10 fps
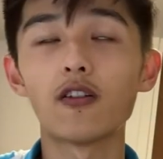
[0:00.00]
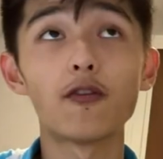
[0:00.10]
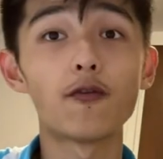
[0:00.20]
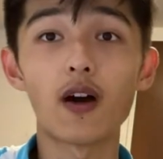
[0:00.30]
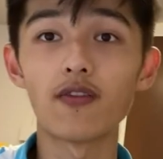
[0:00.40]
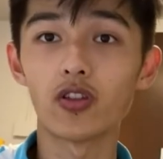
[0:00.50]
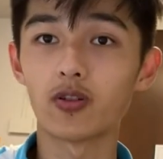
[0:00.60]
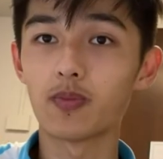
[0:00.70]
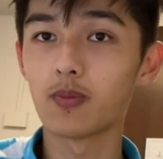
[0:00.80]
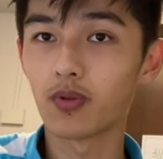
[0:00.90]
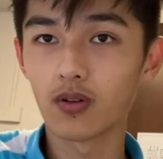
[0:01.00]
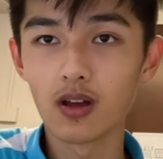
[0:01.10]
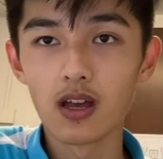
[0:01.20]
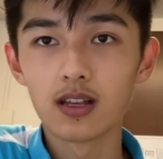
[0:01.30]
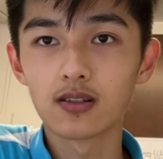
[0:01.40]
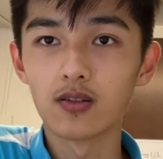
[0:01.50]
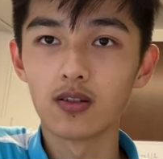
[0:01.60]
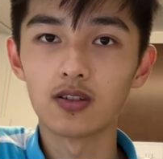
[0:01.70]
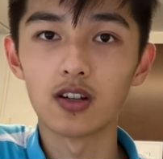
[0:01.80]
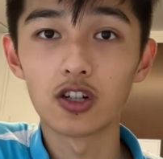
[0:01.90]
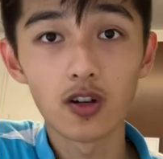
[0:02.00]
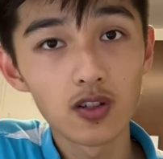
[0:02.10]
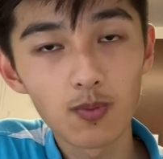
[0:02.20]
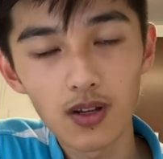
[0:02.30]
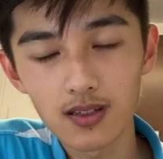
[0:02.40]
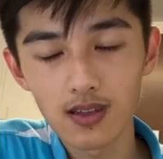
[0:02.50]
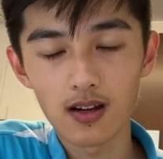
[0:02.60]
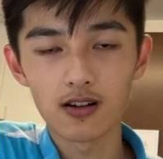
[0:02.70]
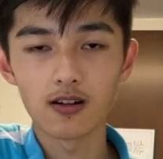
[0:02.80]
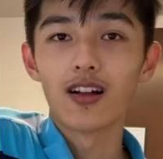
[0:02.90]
five other people. So there's a shared space there.